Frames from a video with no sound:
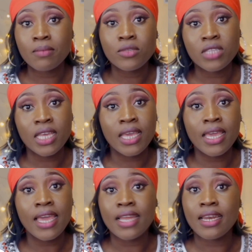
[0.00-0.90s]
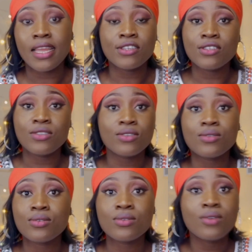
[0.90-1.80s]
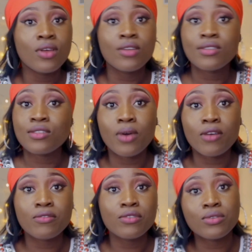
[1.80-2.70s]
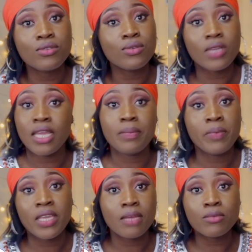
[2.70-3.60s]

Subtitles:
today and then you do 12 noon to 8 p.m.